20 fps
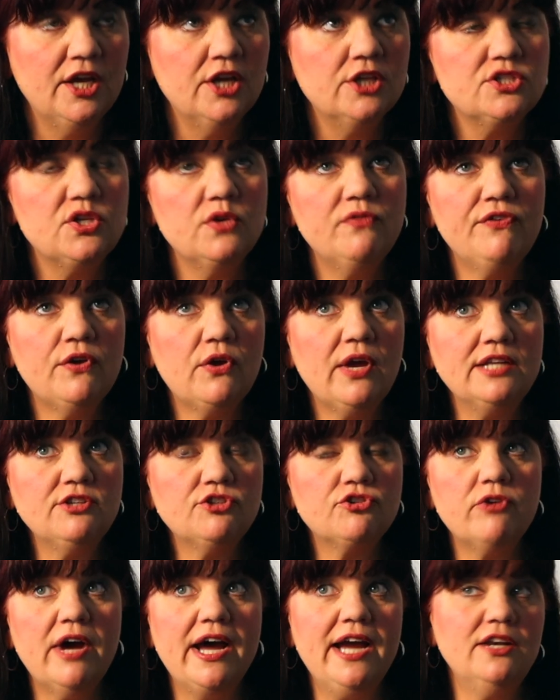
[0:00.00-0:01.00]
So if you can
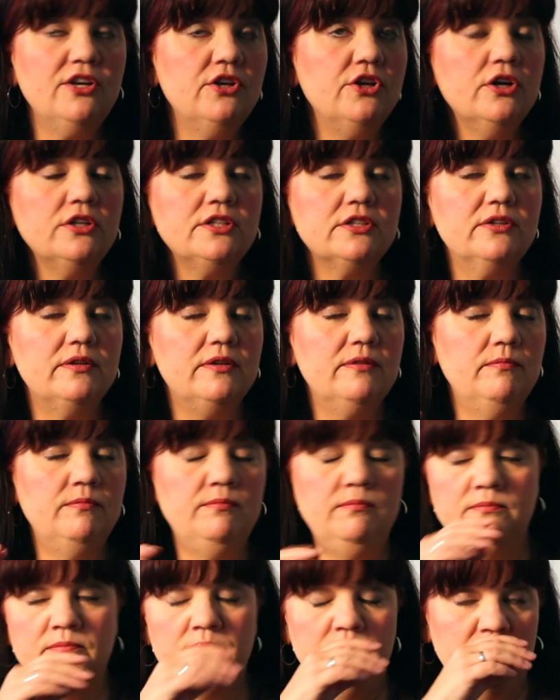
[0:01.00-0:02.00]
try it
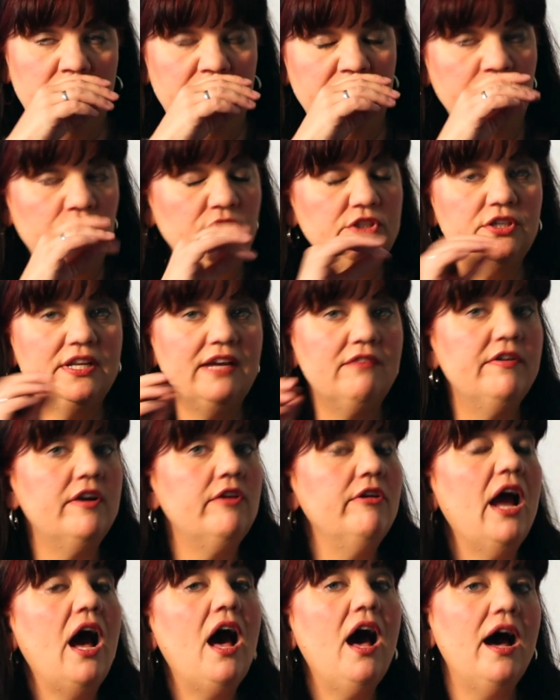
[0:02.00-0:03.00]
not on a
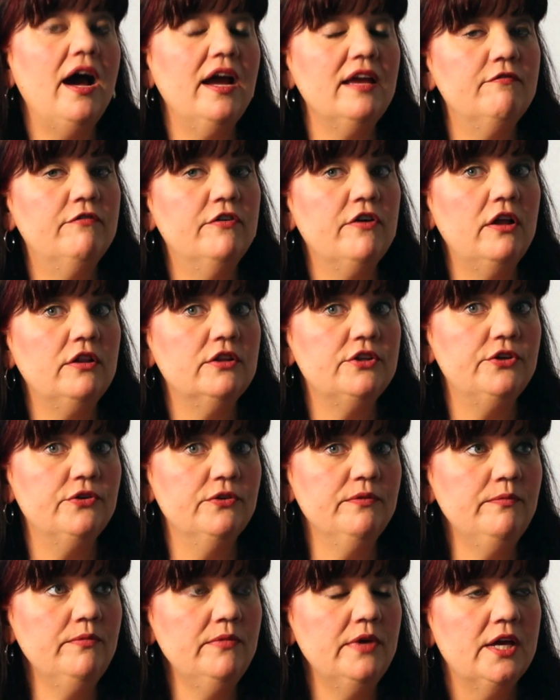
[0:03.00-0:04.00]
very high
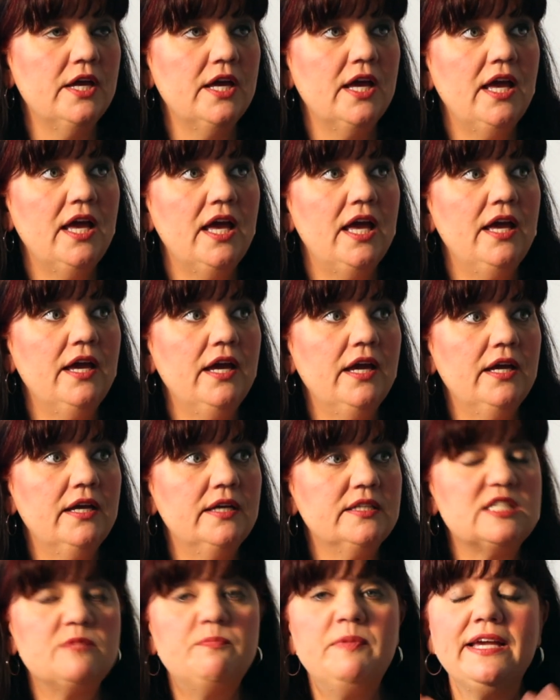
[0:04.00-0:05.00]
volume,
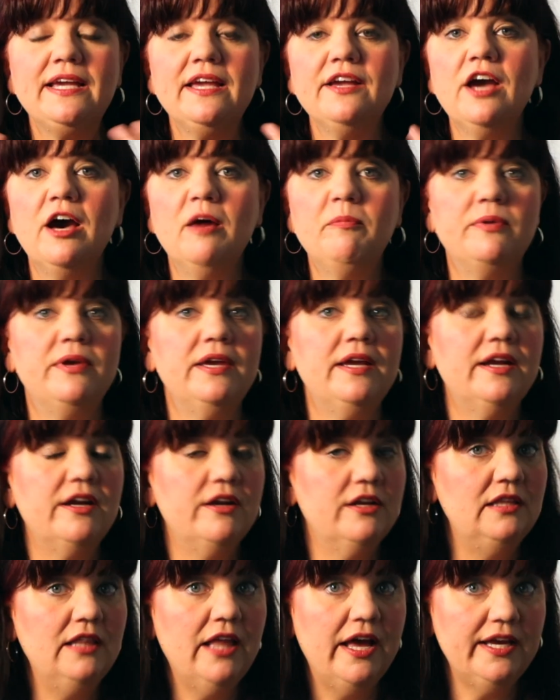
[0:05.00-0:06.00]
speaking up
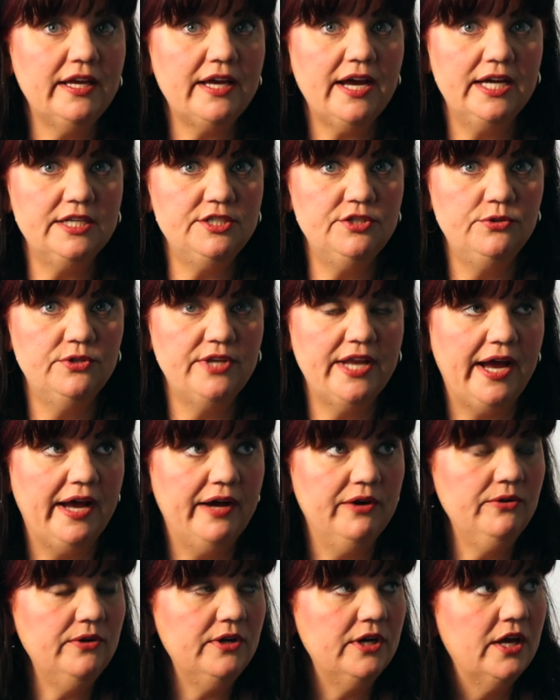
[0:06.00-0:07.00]
here like I do
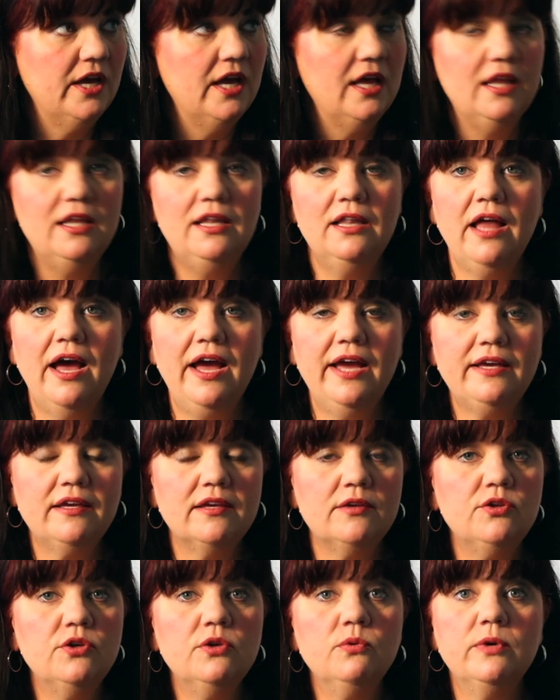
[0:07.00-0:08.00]
now,
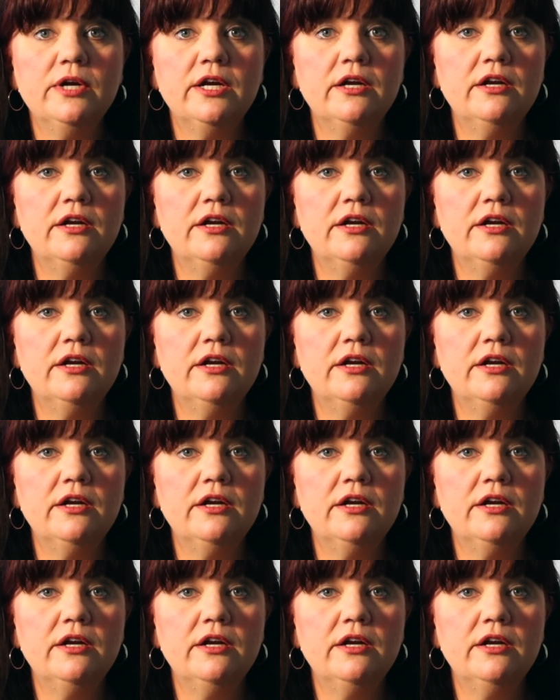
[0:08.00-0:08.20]
like you